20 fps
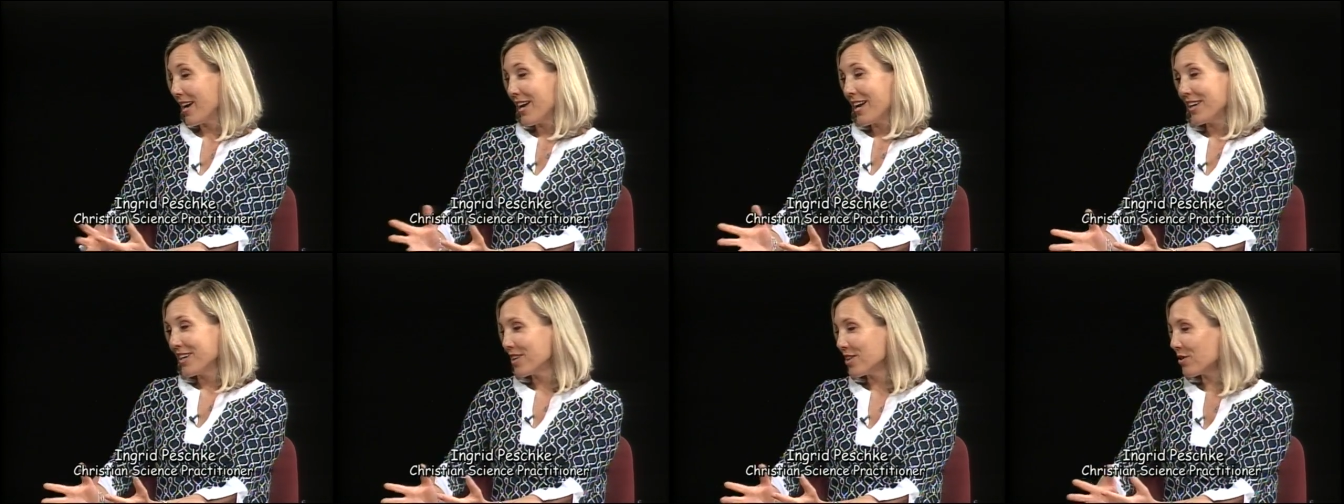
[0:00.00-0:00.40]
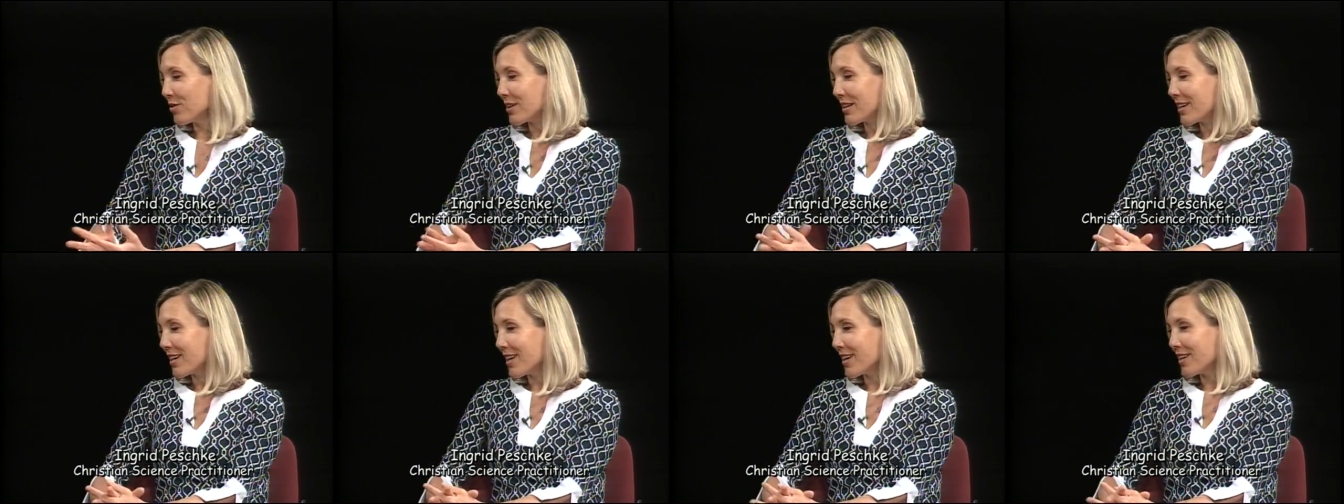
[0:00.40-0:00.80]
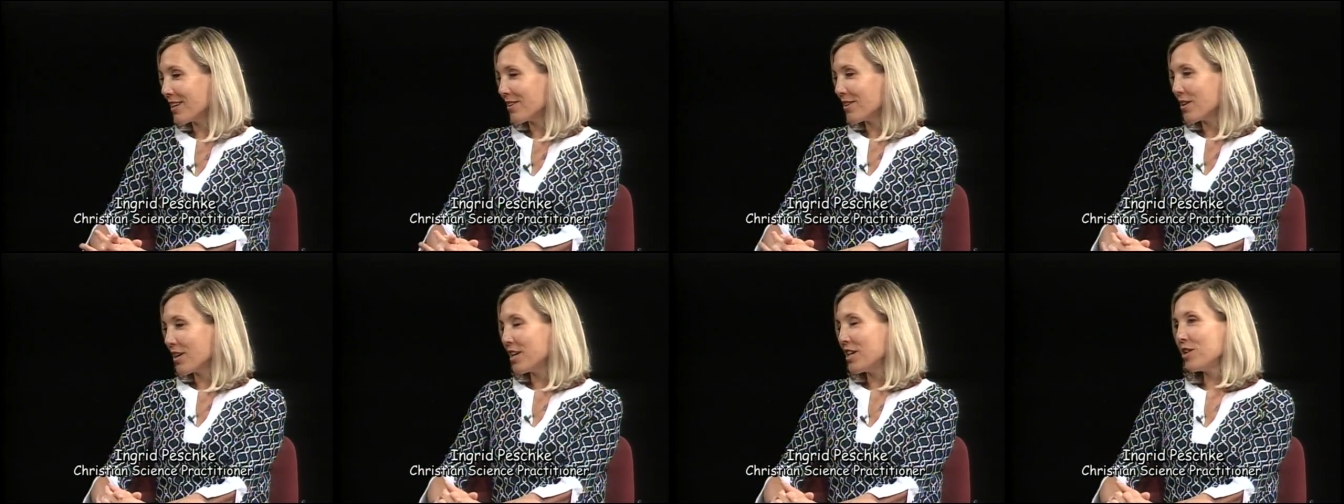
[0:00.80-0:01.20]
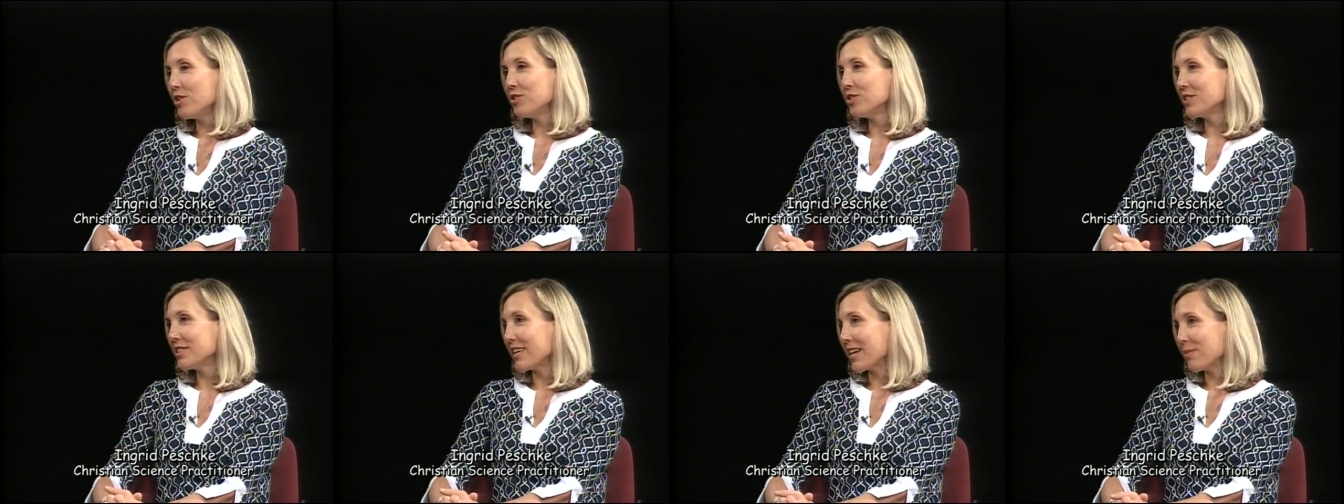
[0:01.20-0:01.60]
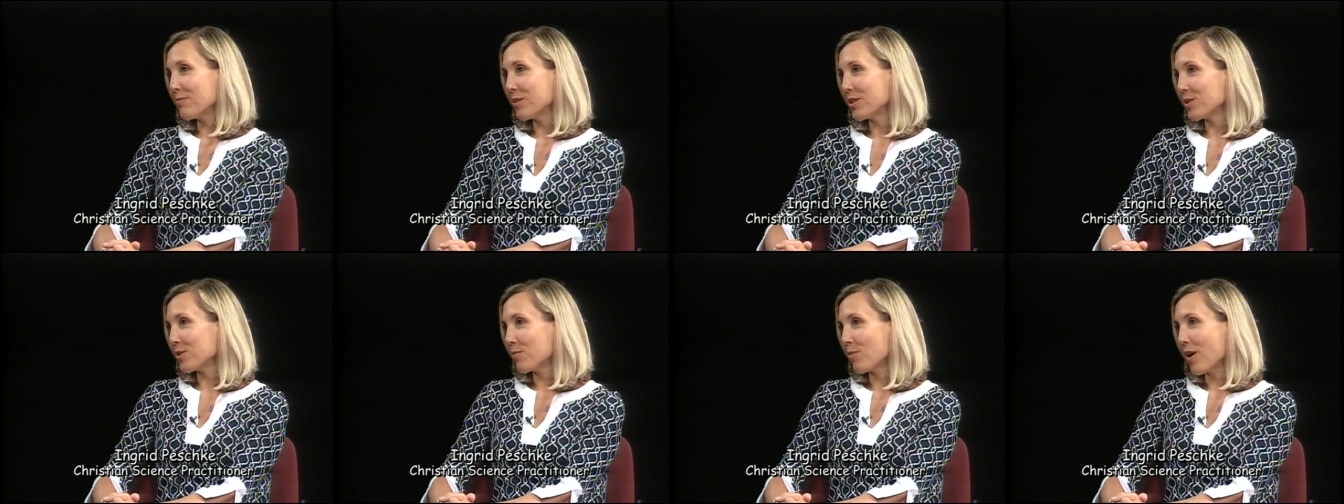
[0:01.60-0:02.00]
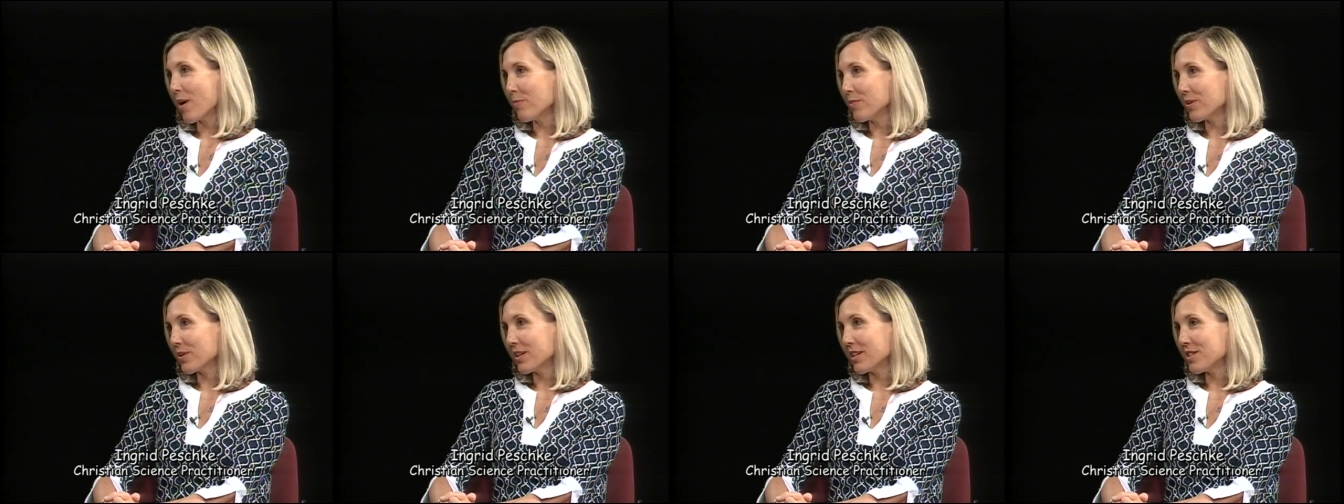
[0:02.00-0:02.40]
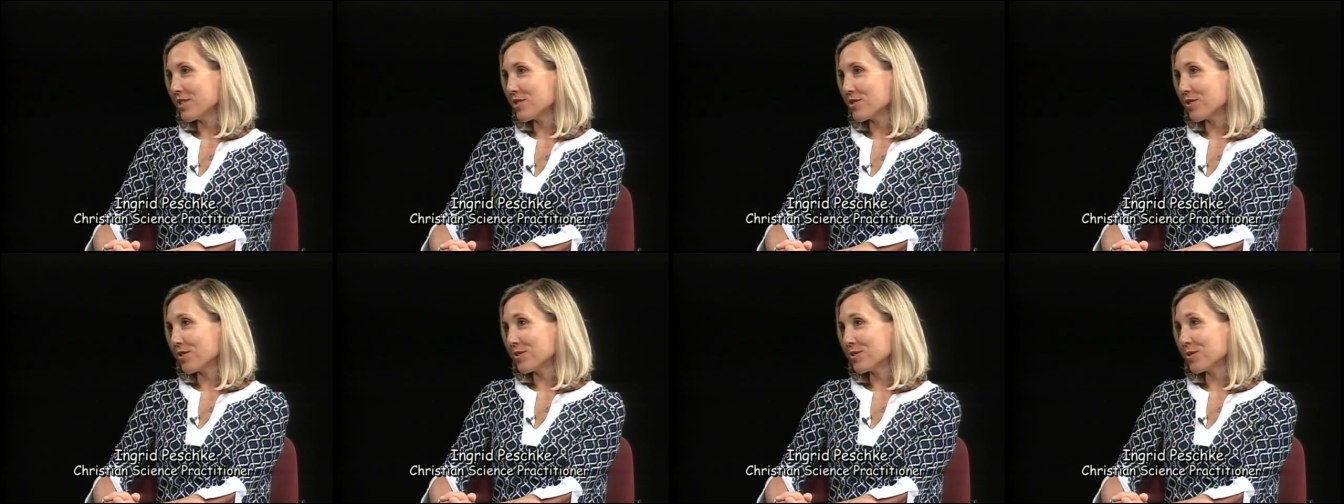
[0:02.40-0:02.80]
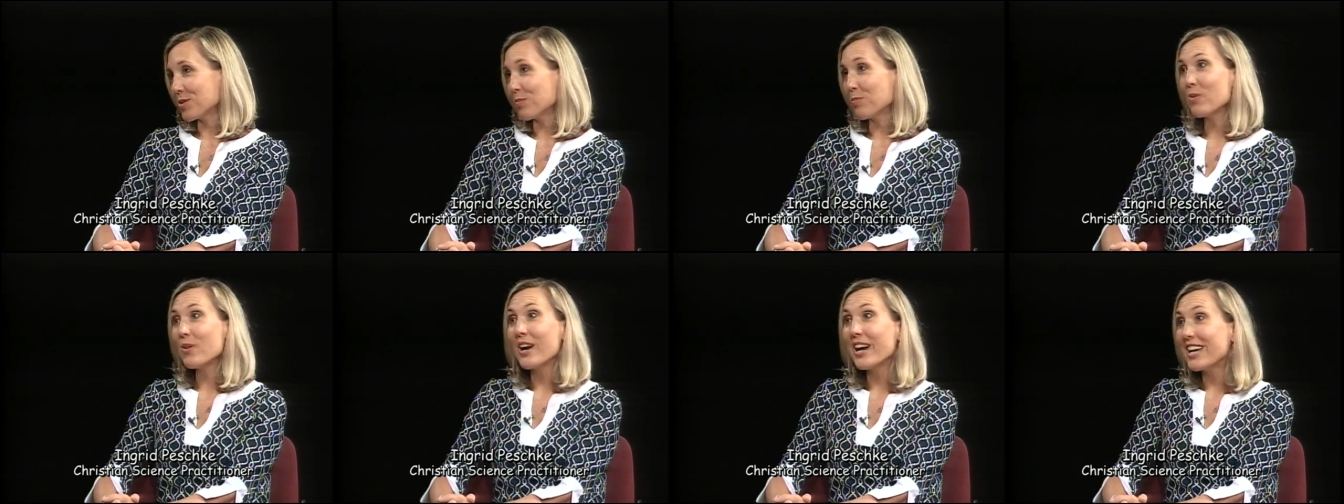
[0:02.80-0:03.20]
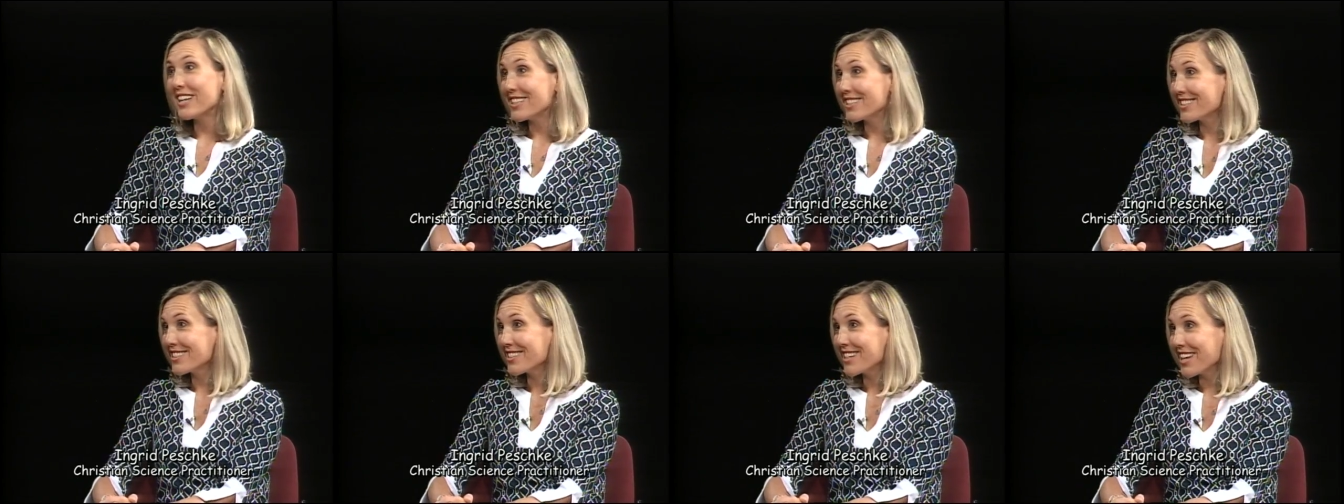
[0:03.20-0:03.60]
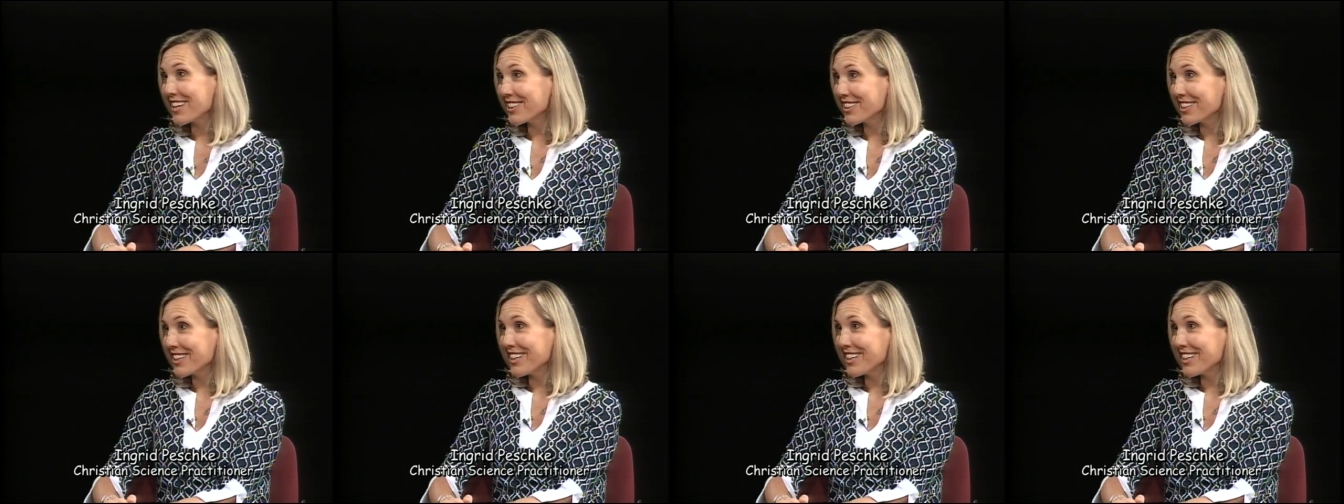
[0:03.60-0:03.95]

You know, and a huge segment of the population also prays daily.